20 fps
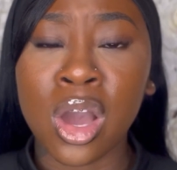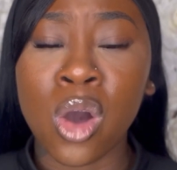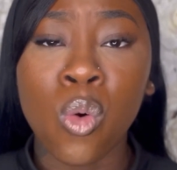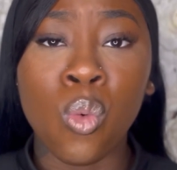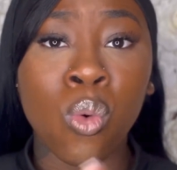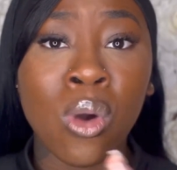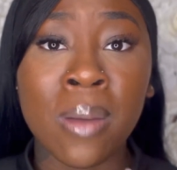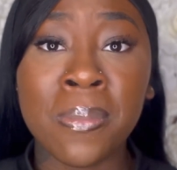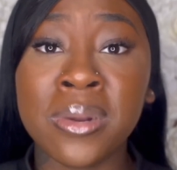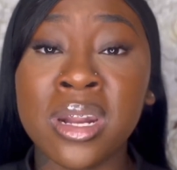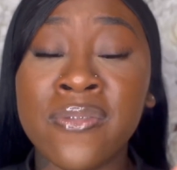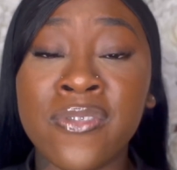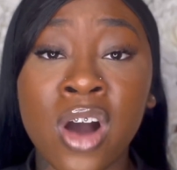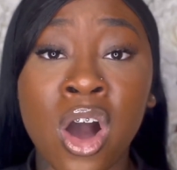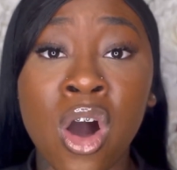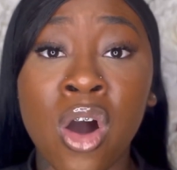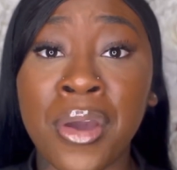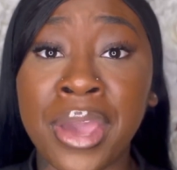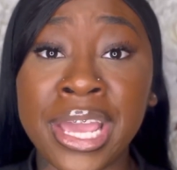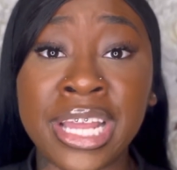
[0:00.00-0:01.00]
Women of
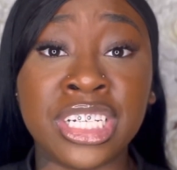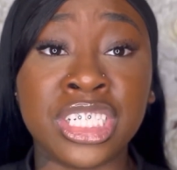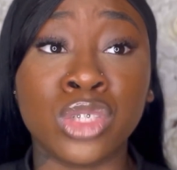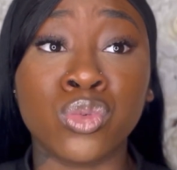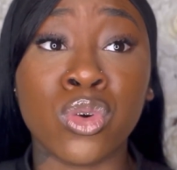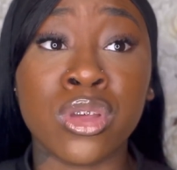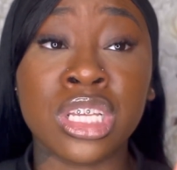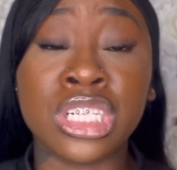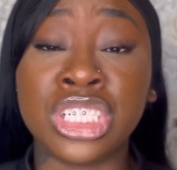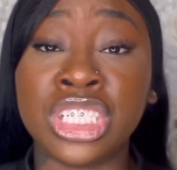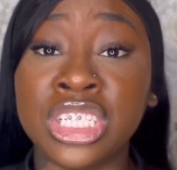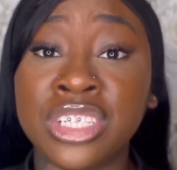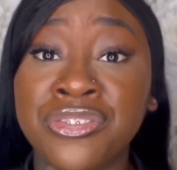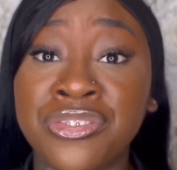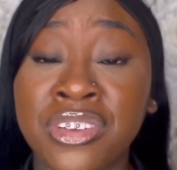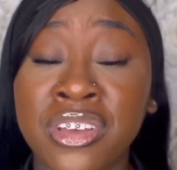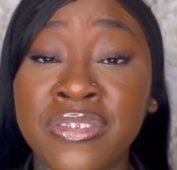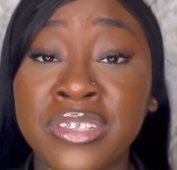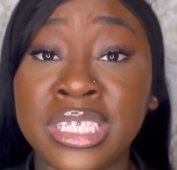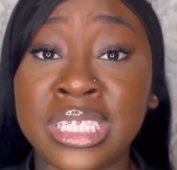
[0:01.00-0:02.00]
all ages, whether she's
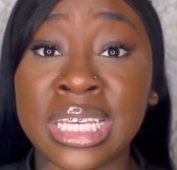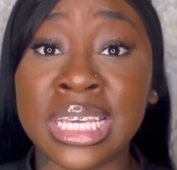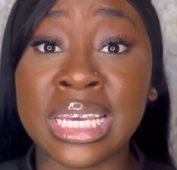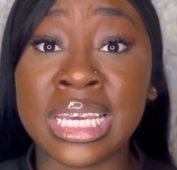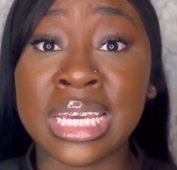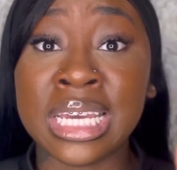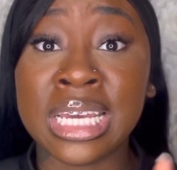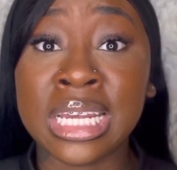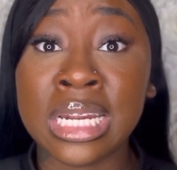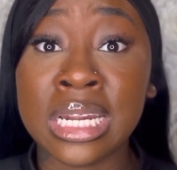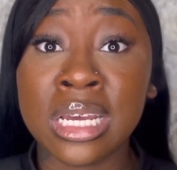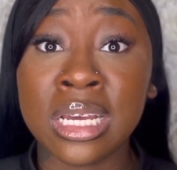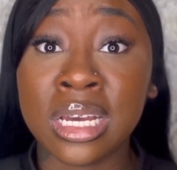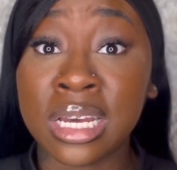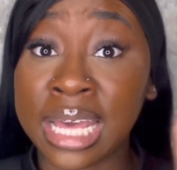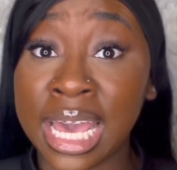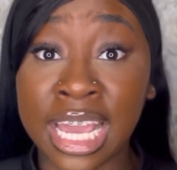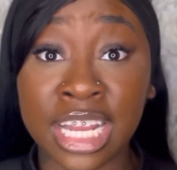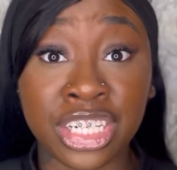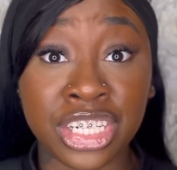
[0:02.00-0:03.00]
15,
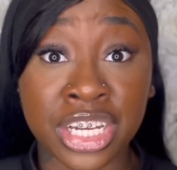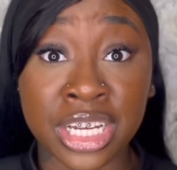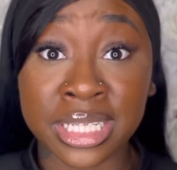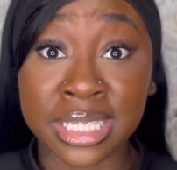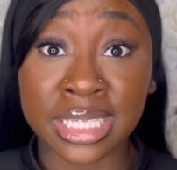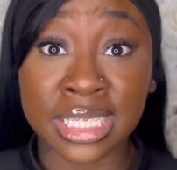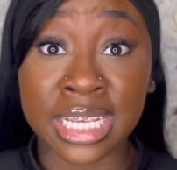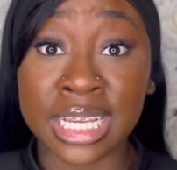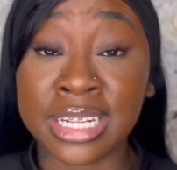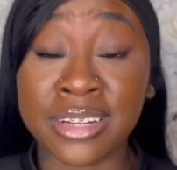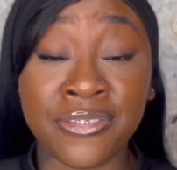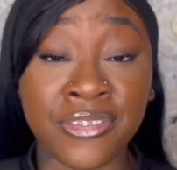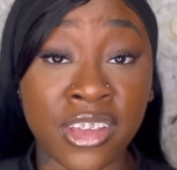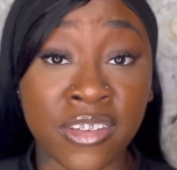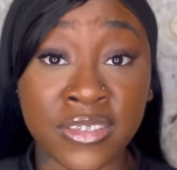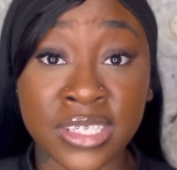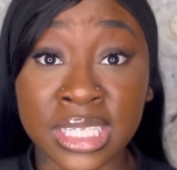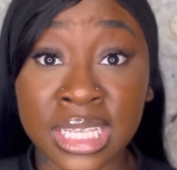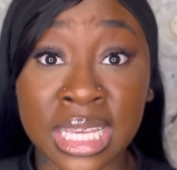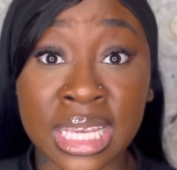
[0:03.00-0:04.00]
age of consent
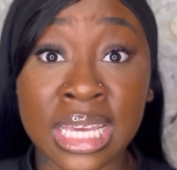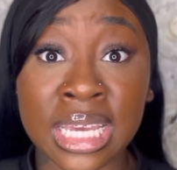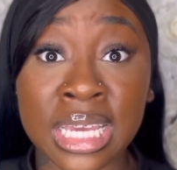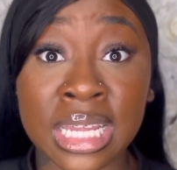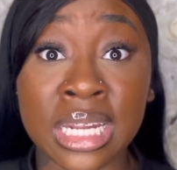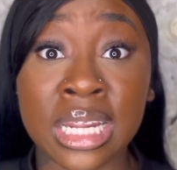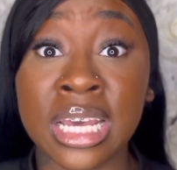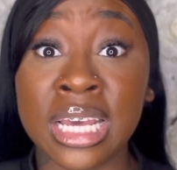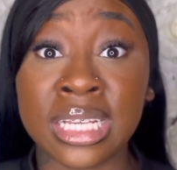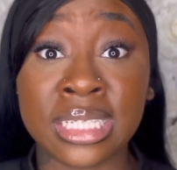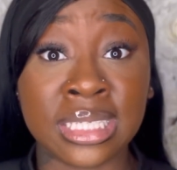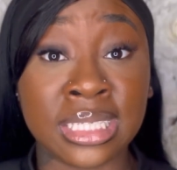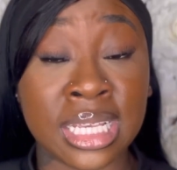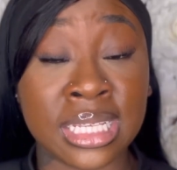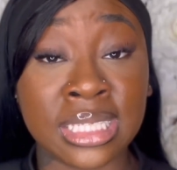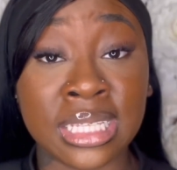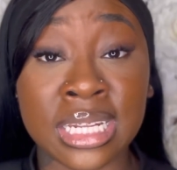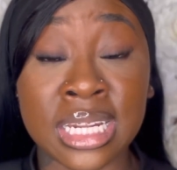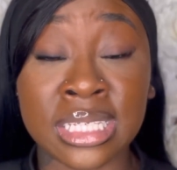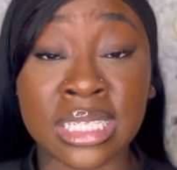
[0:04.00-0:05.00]
15,
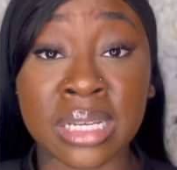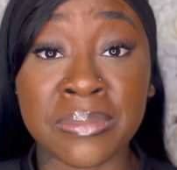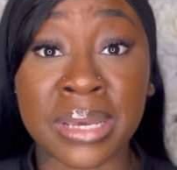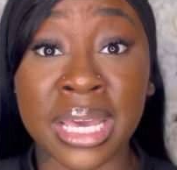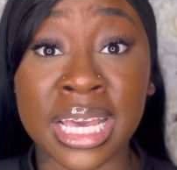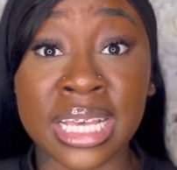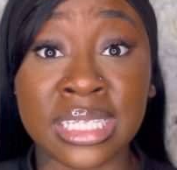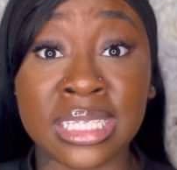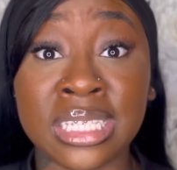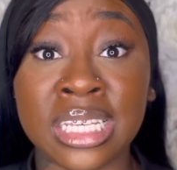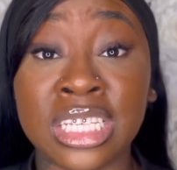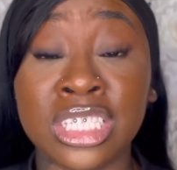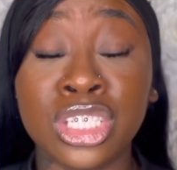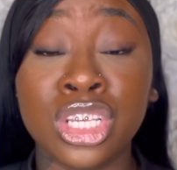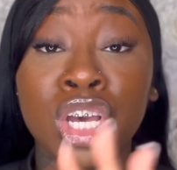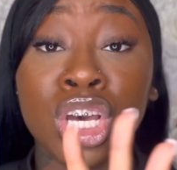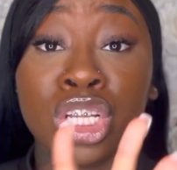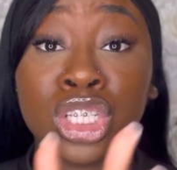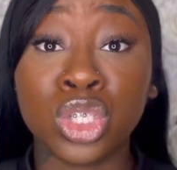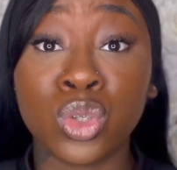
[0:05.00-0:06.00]
16 in some cases,
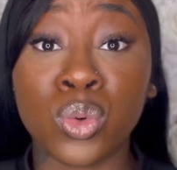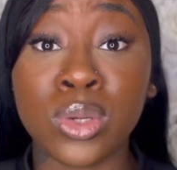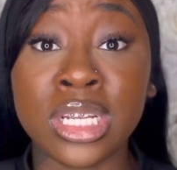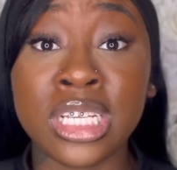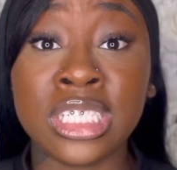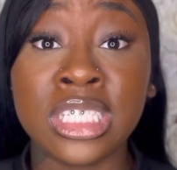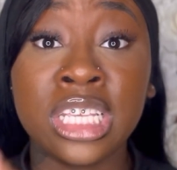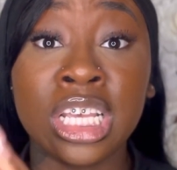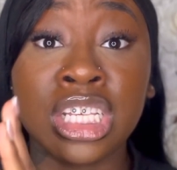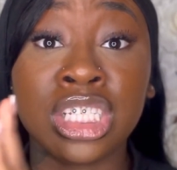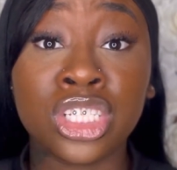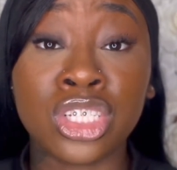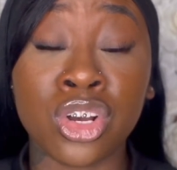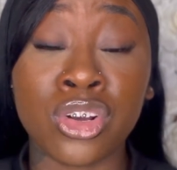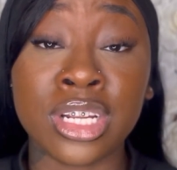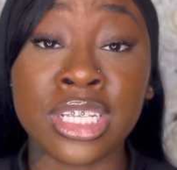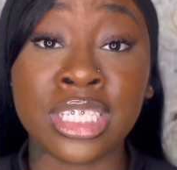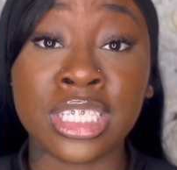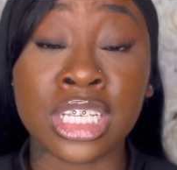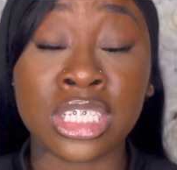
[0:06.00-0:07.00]
26,
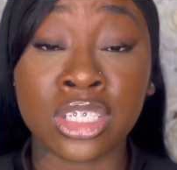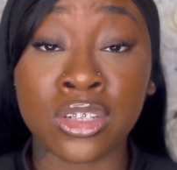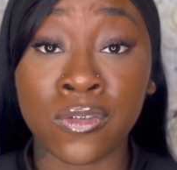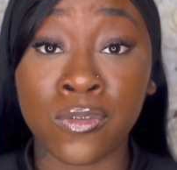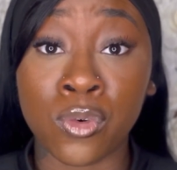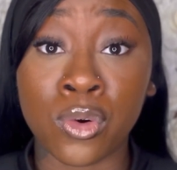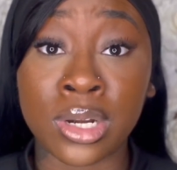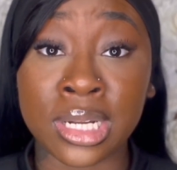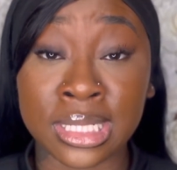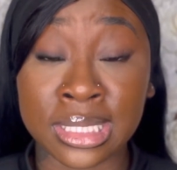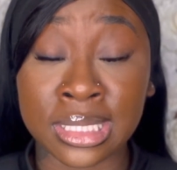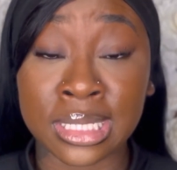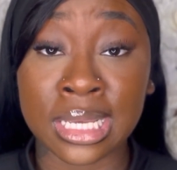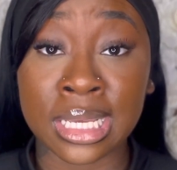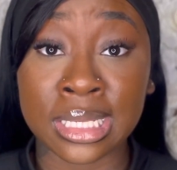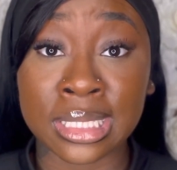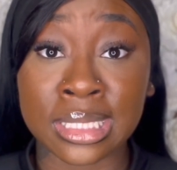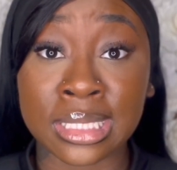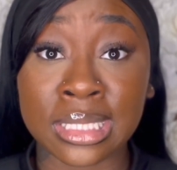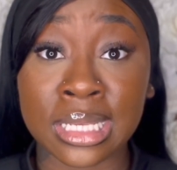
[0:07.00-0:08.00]
36 to
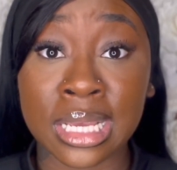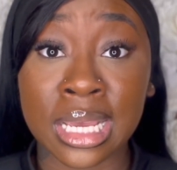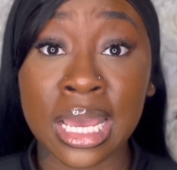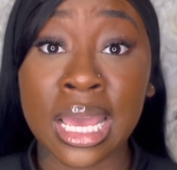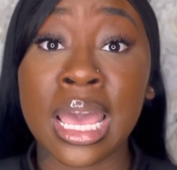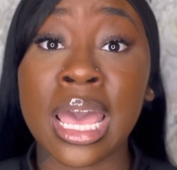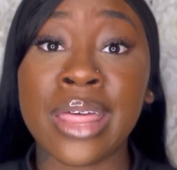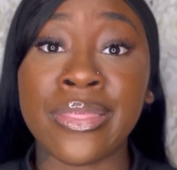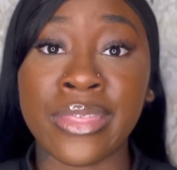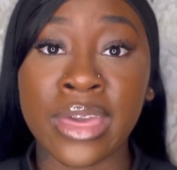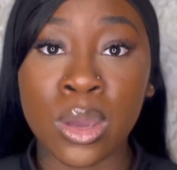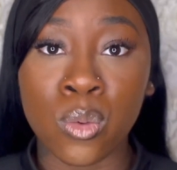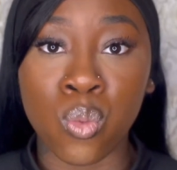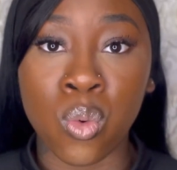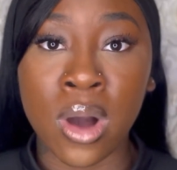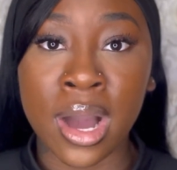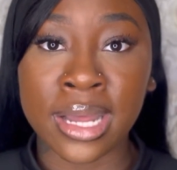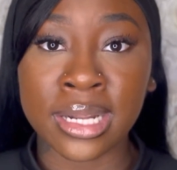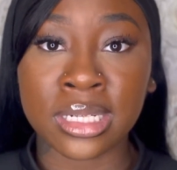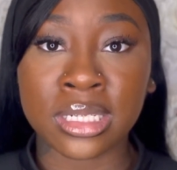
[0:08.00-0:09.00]
46, they
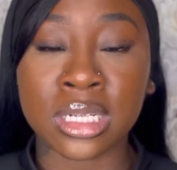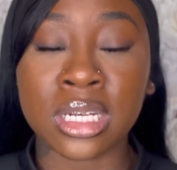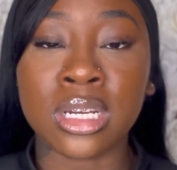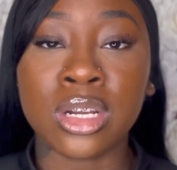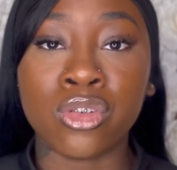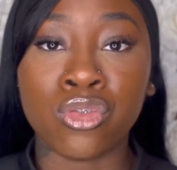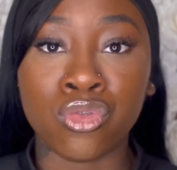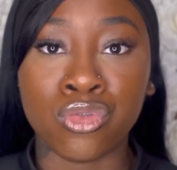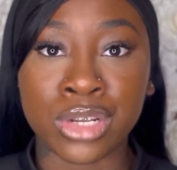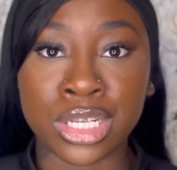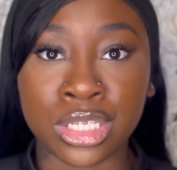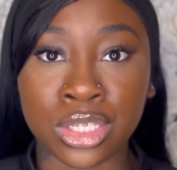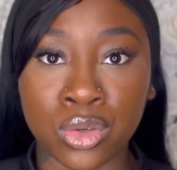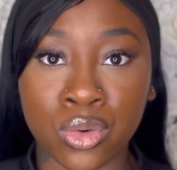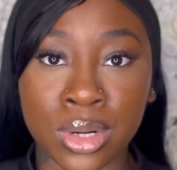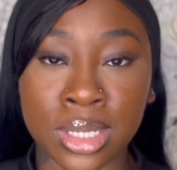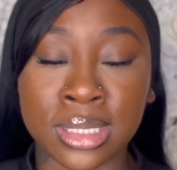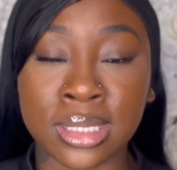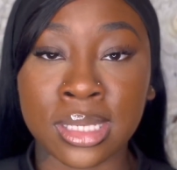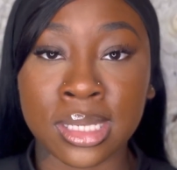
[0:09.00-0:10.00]
want
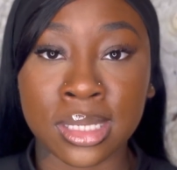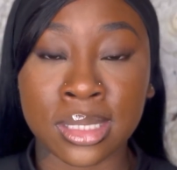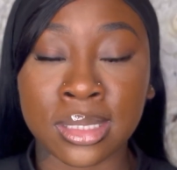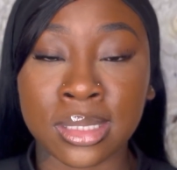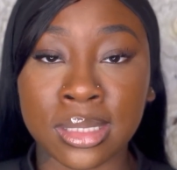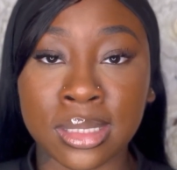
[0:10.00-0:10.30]
resources.